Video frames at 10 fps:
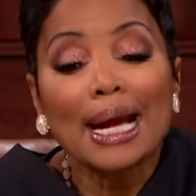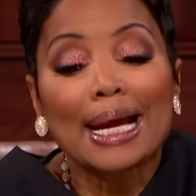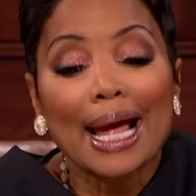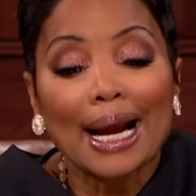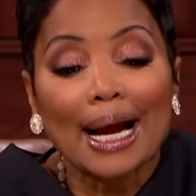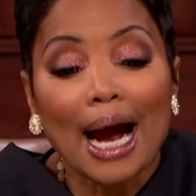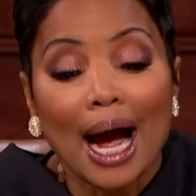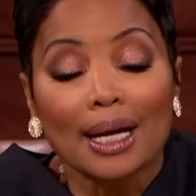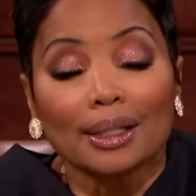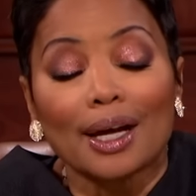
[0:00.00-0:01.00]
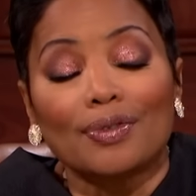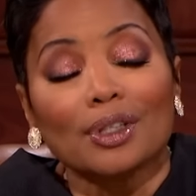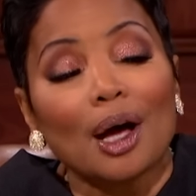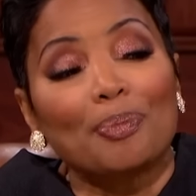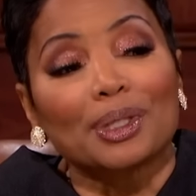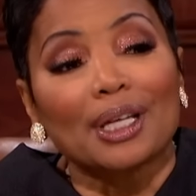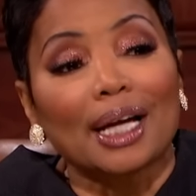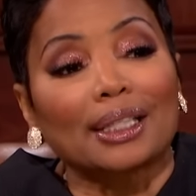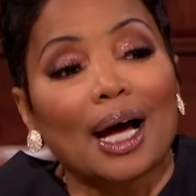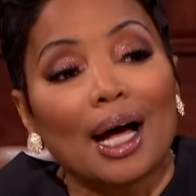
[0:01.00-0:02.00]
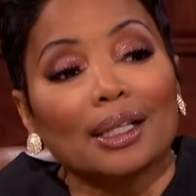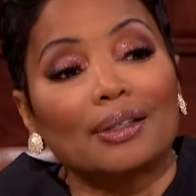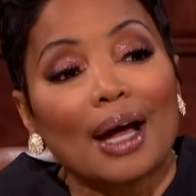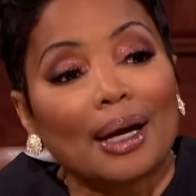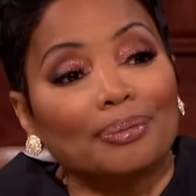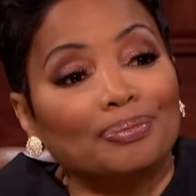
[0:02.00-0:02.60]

to get a guy to level up is not to holler at him.